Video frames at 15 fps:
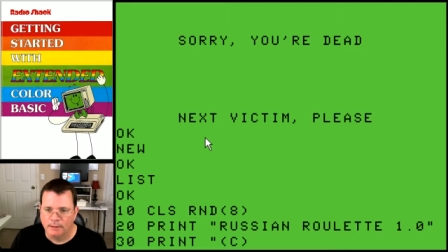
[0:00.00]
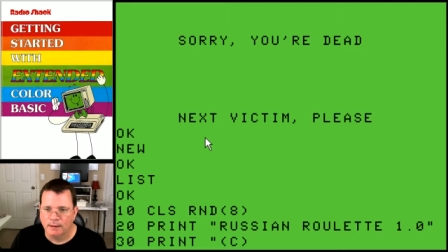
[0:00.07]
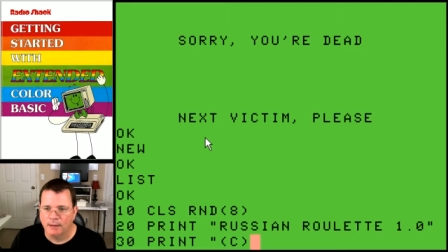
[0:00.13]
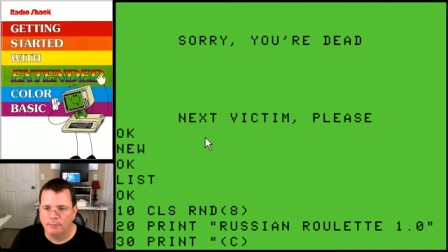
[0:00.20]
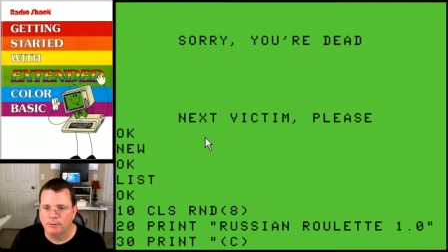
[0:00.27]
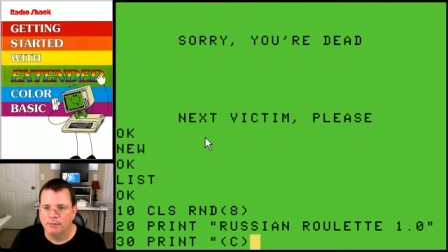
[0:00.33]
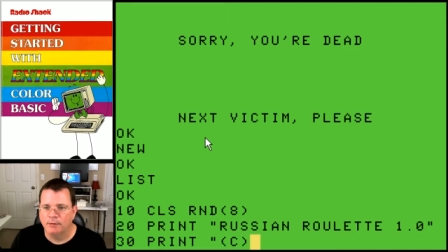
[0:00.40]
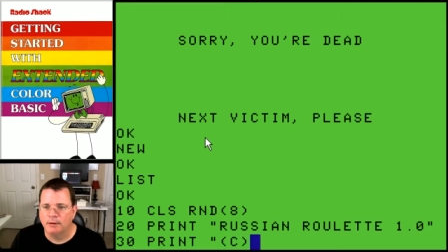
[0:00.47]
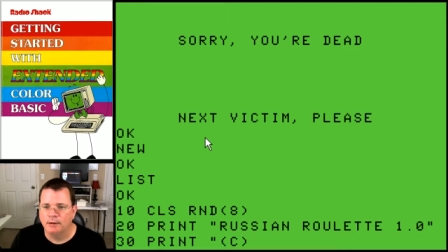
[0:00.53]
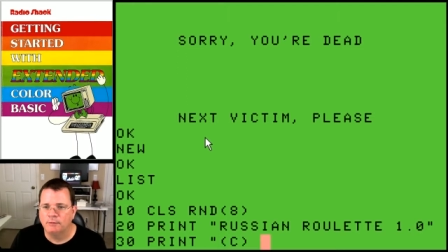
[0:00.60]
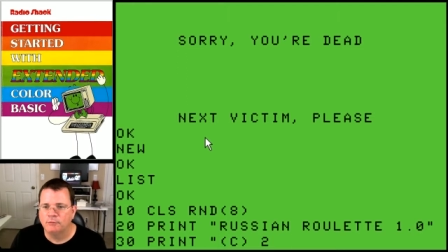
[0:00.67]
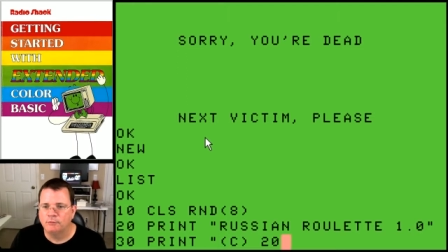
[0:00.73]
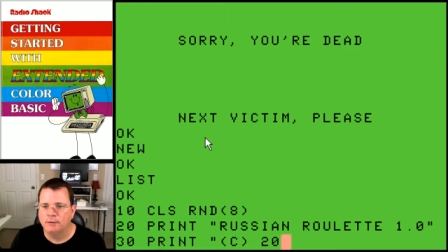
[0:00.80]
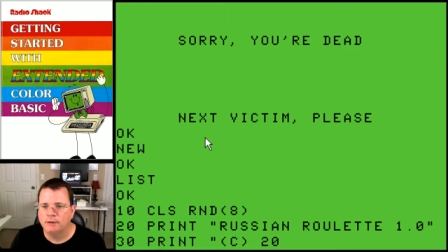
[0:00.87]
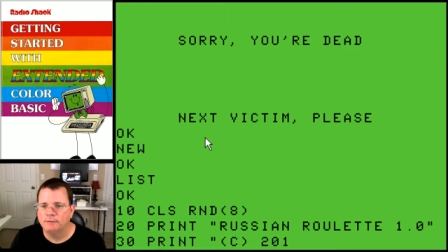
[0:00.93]
Copyright
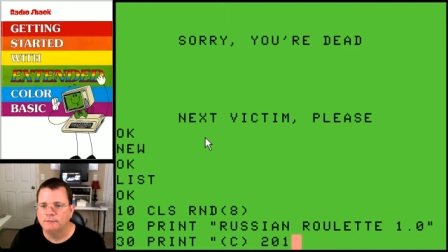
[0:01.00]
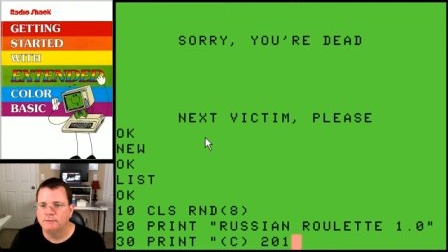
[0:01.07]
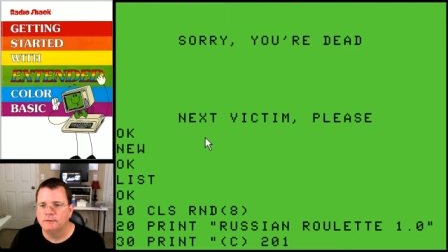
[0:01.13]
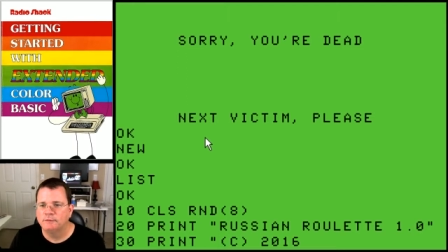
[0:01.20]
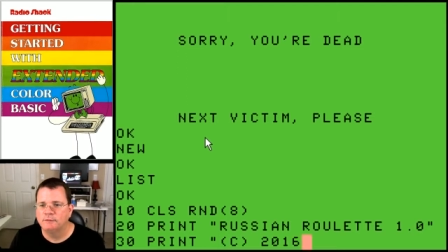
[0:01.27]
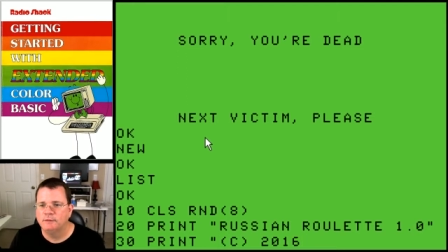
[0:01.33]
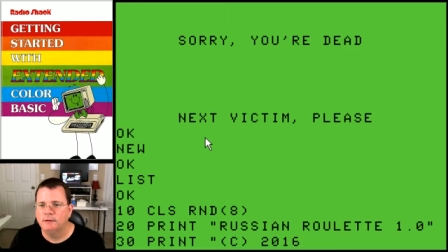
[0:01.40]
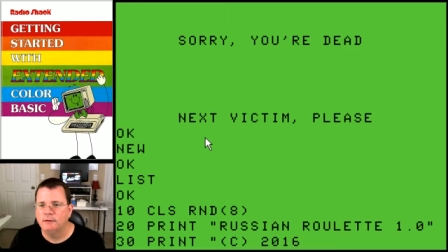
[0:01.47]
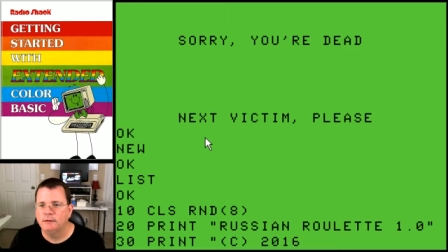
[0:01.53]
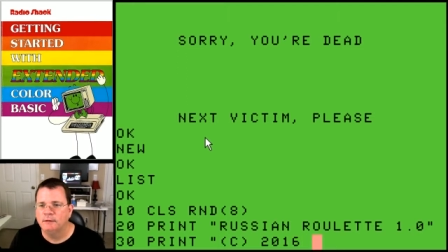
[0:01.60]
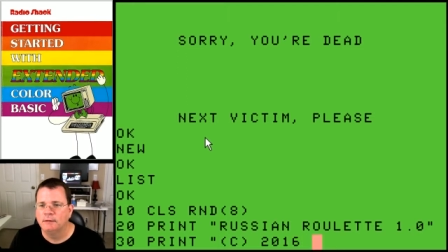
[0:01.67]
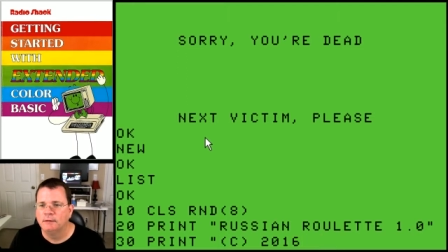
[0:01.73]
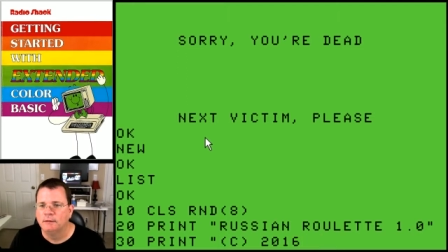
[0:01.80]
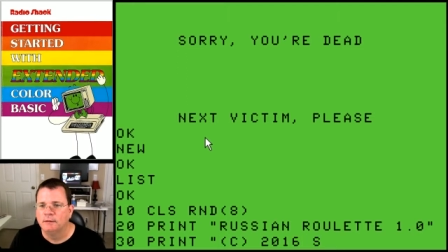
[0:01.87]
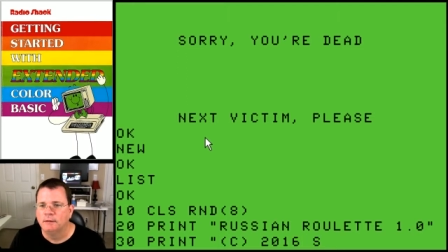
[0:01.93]

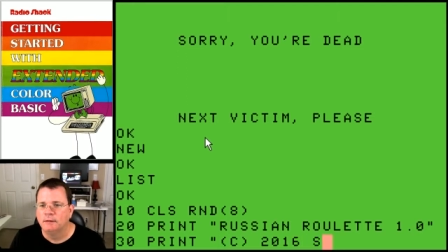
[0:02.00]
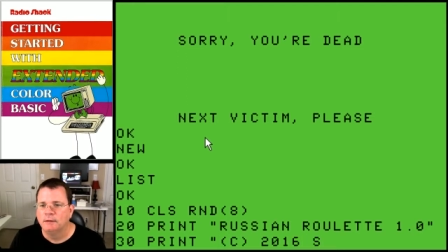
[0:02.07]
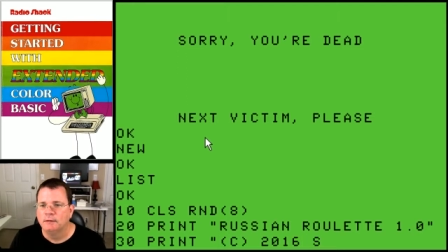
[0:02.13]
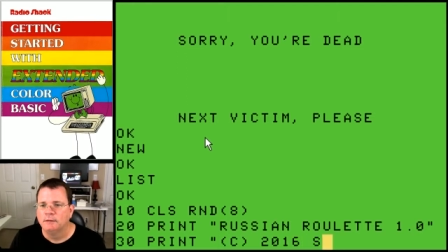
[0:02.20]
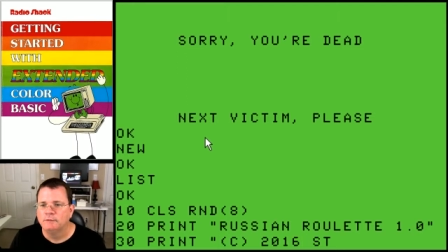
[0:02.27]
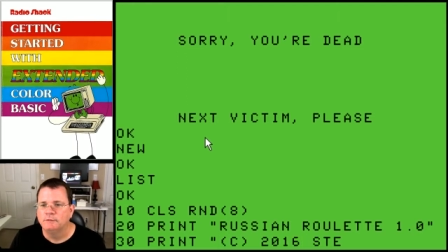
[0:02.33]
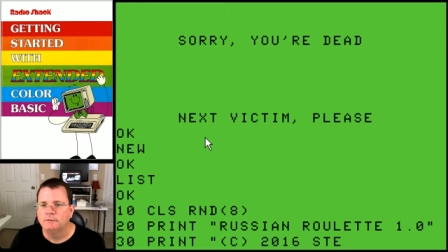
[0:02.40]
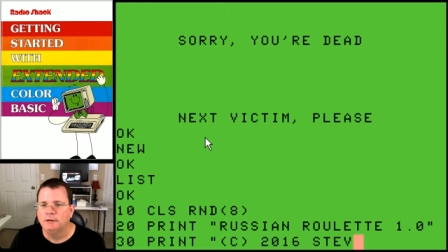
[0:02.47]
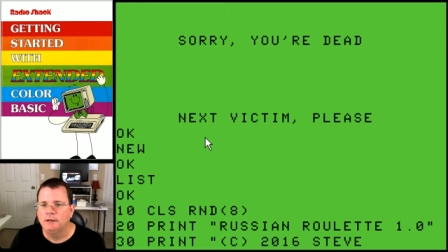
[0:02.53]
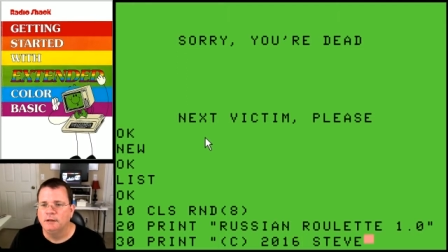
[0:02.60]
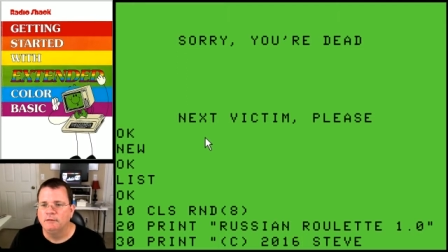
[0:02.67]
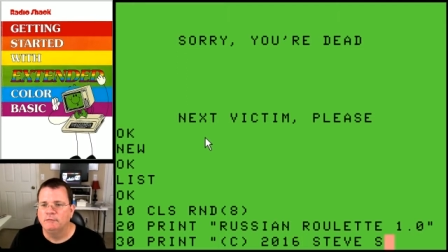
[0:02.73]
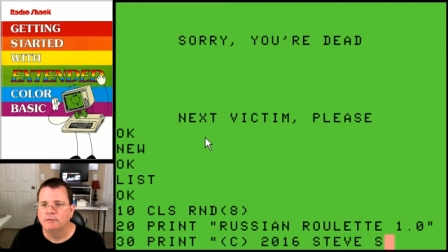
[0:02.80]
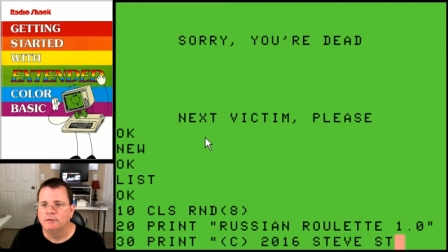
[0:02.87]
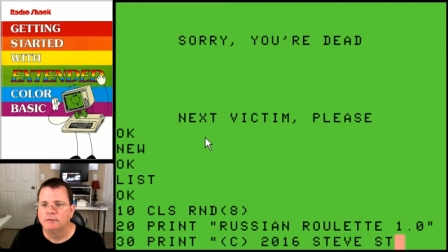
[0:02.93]
2016,
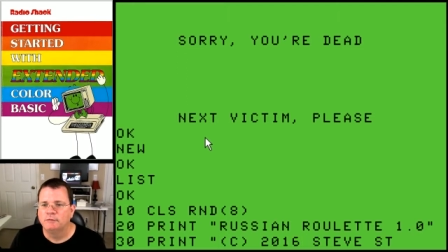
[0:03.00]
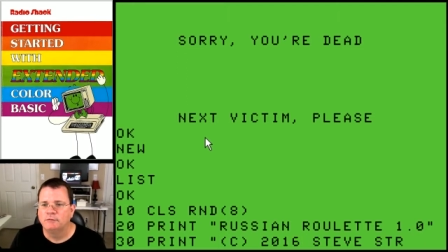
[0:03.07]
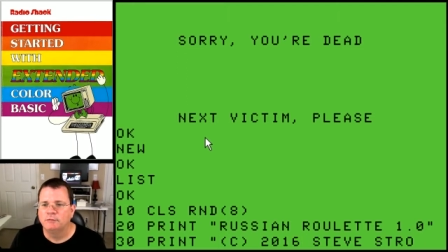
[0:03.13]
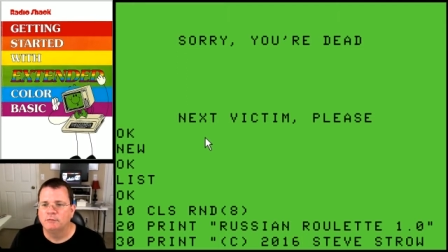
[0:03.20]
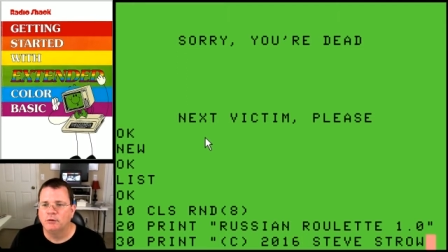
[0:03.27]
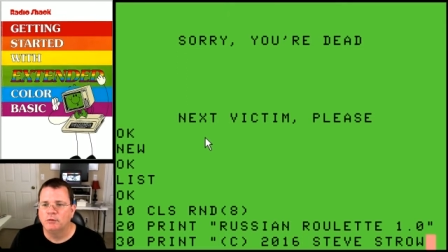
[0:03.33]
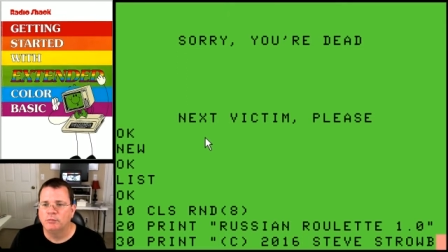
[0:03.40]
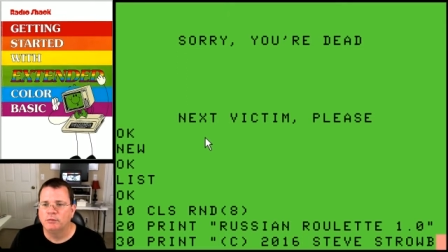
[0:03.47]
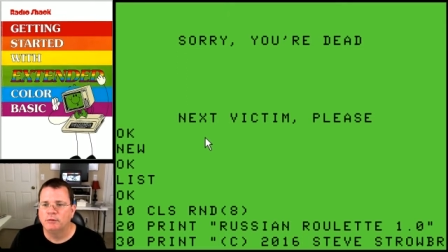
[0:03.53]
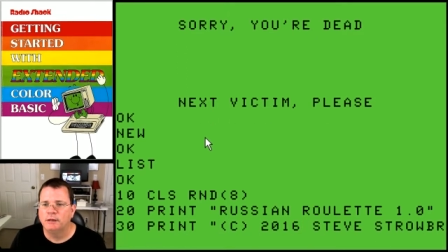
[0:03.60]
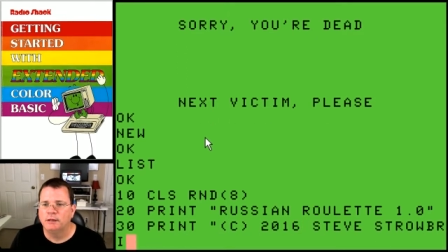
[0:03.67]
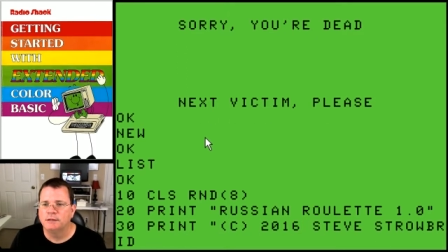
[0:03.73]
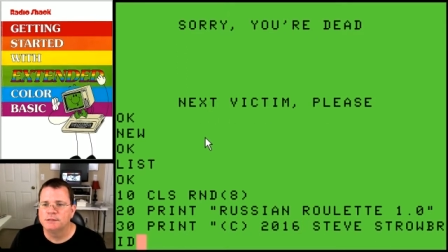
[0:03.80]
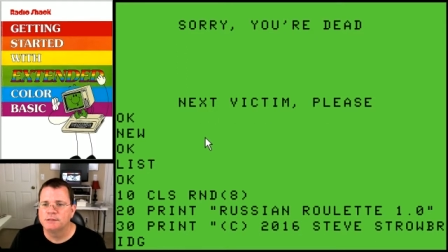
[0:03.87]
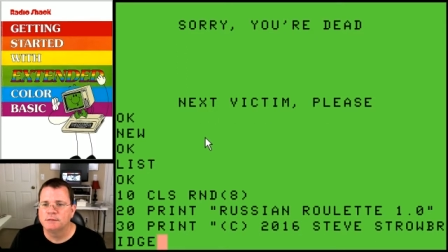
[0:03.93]
Steve
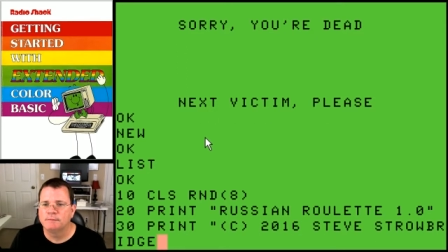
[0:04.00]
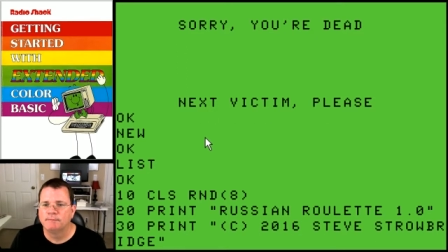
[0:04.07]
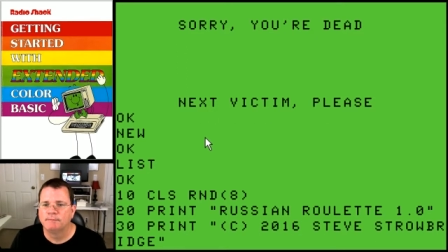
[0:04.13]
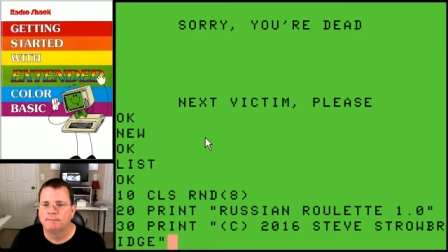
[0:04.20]
Strobridge.